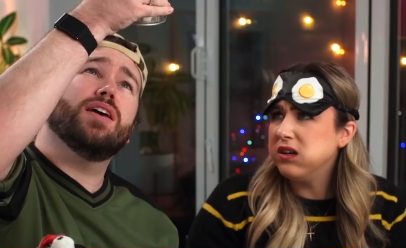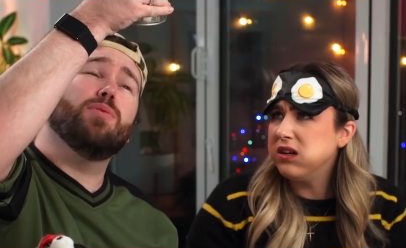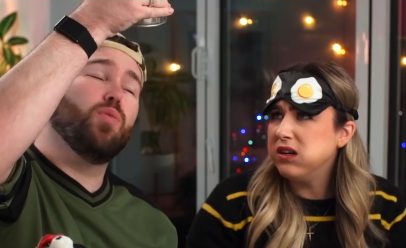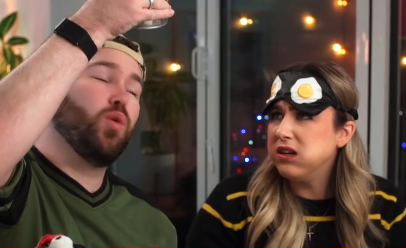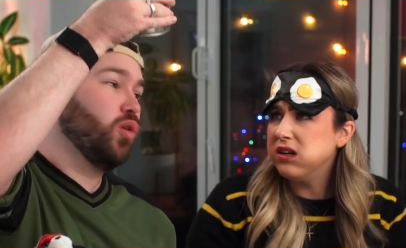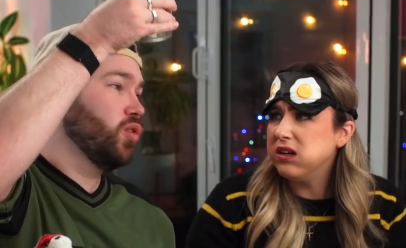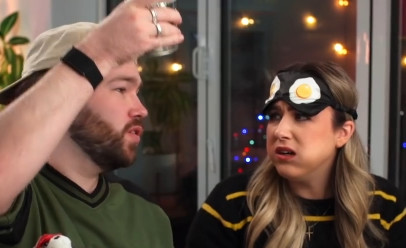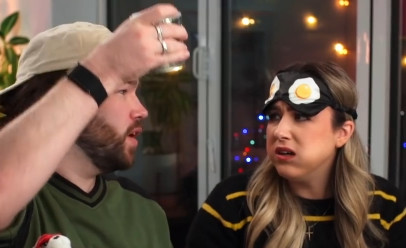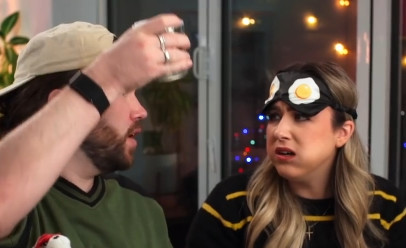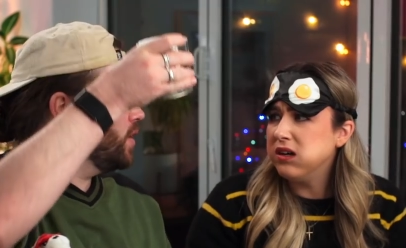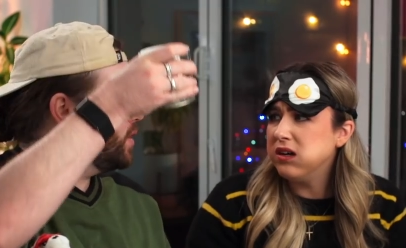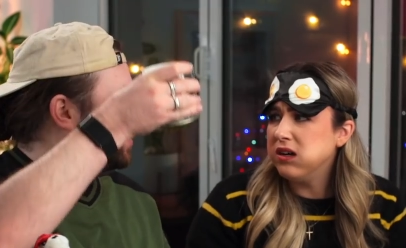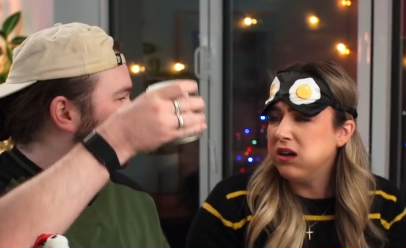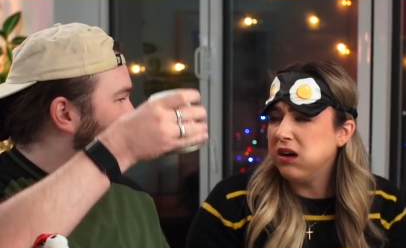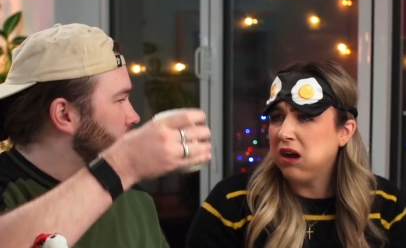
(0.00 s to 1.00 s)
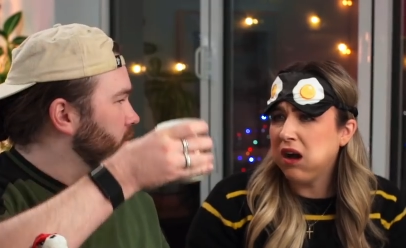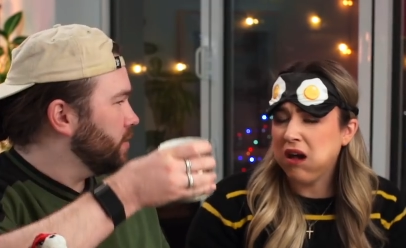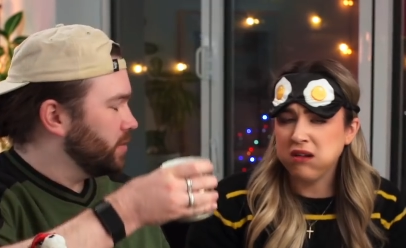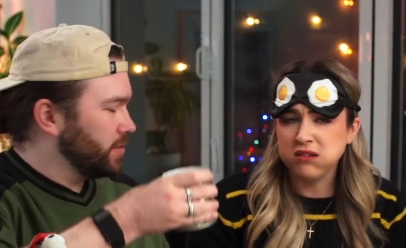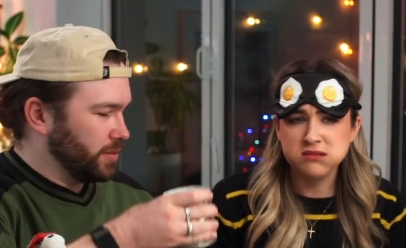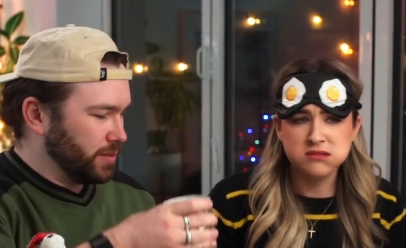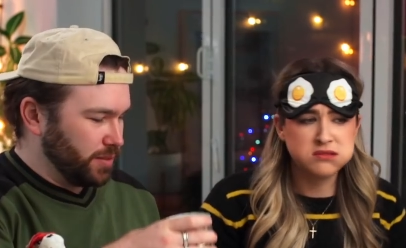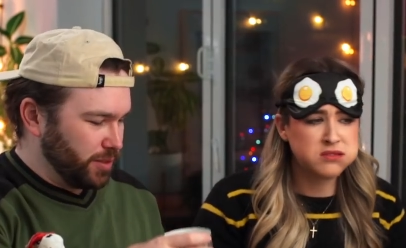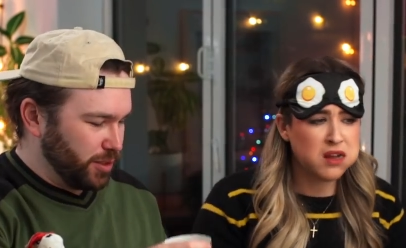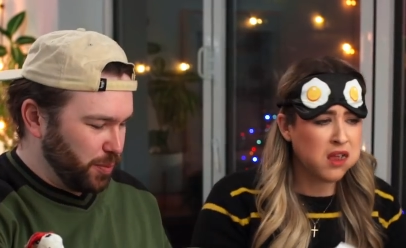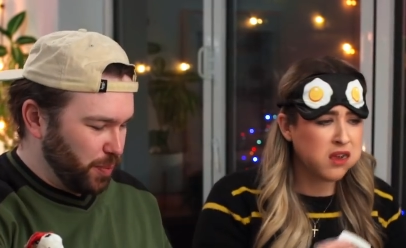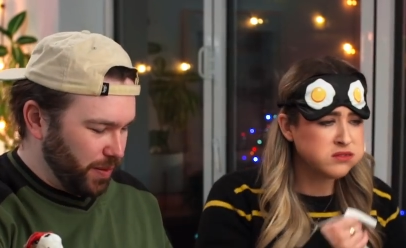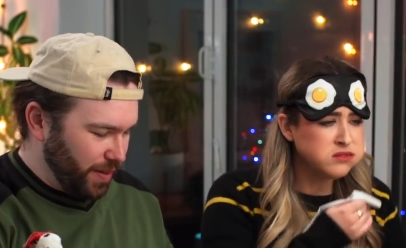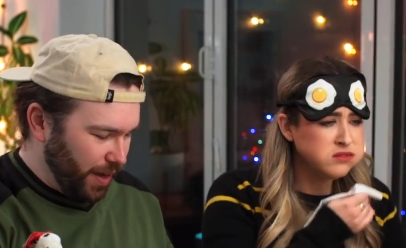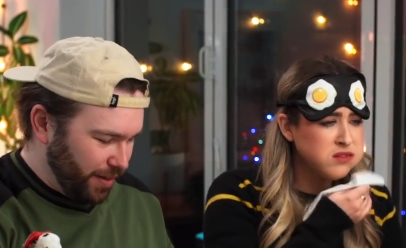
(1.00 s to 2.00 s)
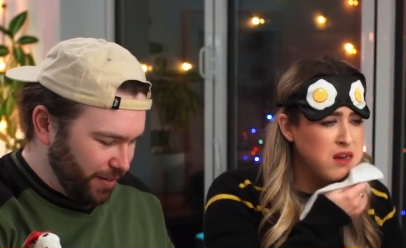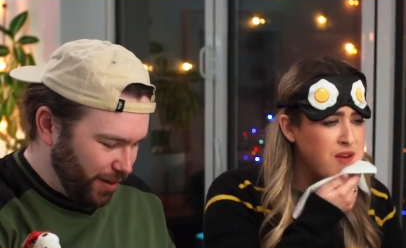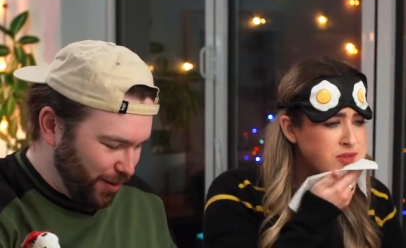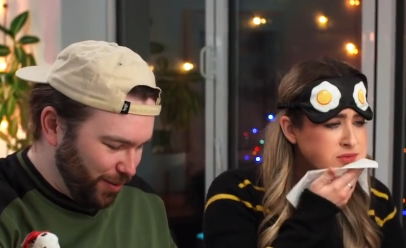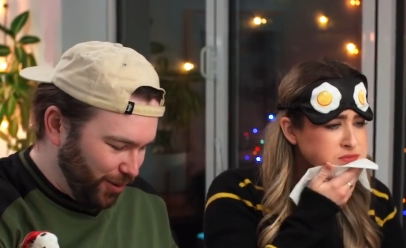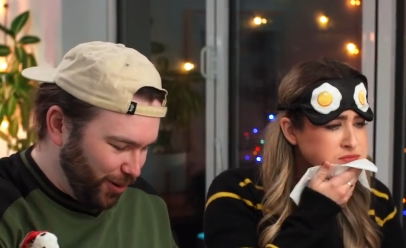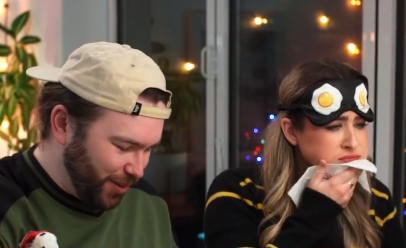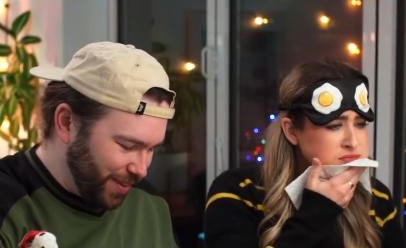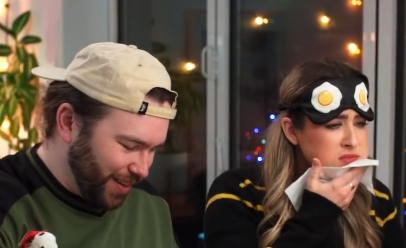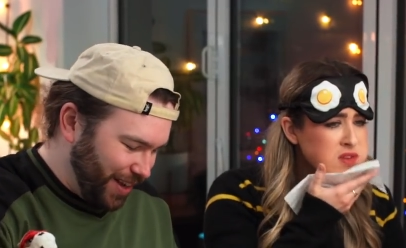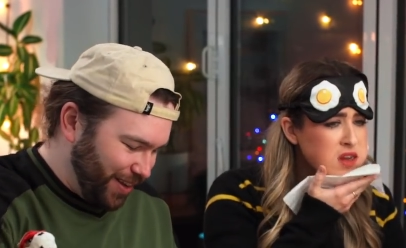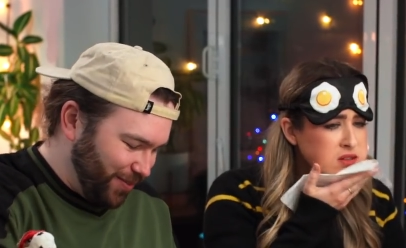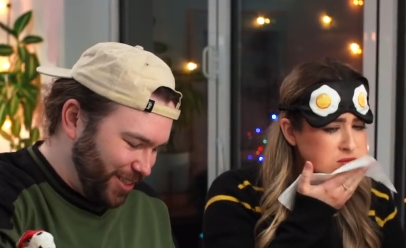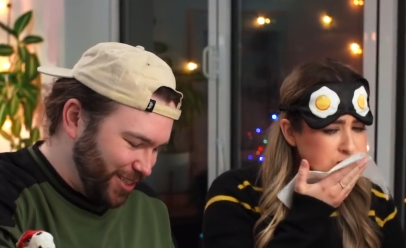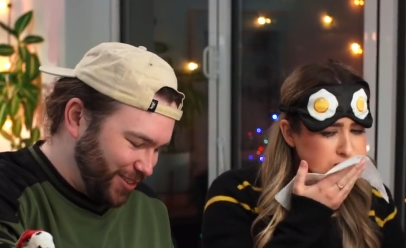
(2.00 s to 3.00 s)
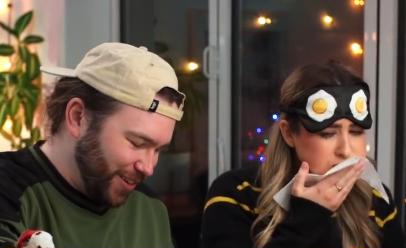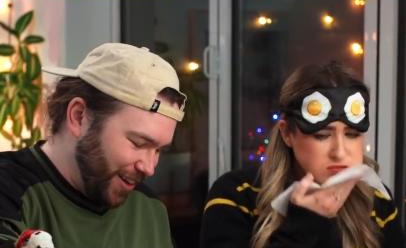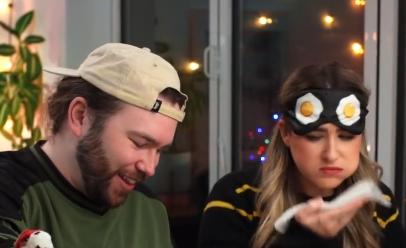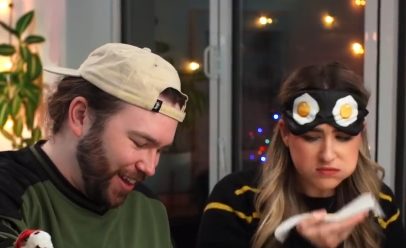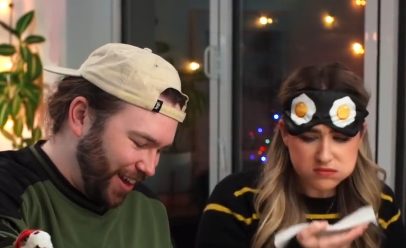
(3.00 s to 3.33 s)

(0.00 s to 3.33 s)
Speaker 1: In water. It's potato and water. Let me try